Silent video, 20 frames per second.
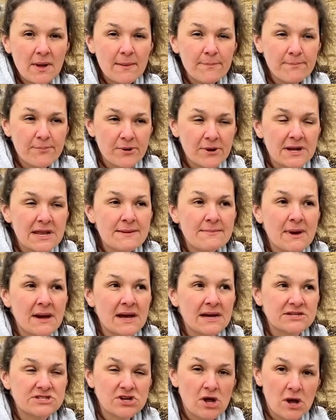pretty
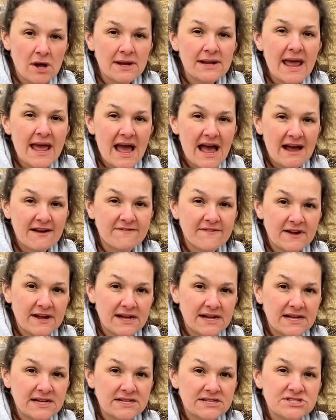much on
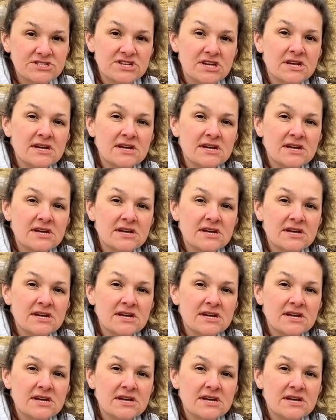average,